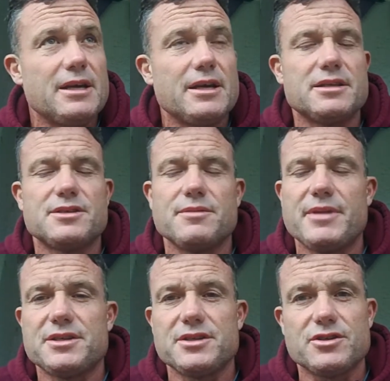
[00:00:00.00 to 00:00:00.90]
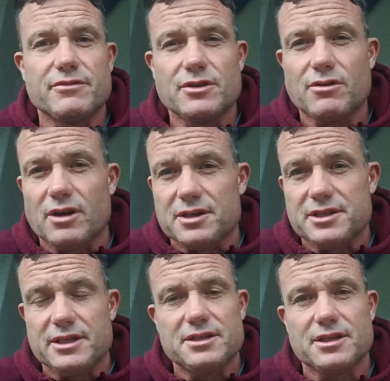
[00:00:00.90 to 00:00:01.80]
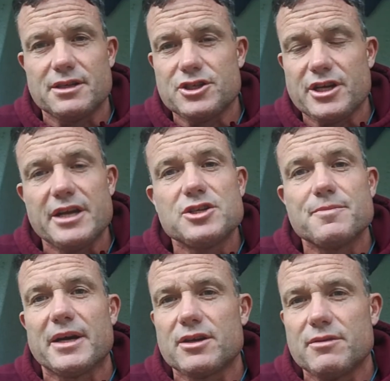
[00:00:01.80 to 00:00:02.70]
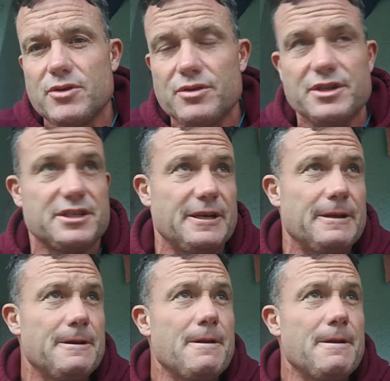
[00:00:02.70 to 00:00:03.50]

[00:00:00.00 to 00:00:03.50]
It's the message of the cross that is going to change my community.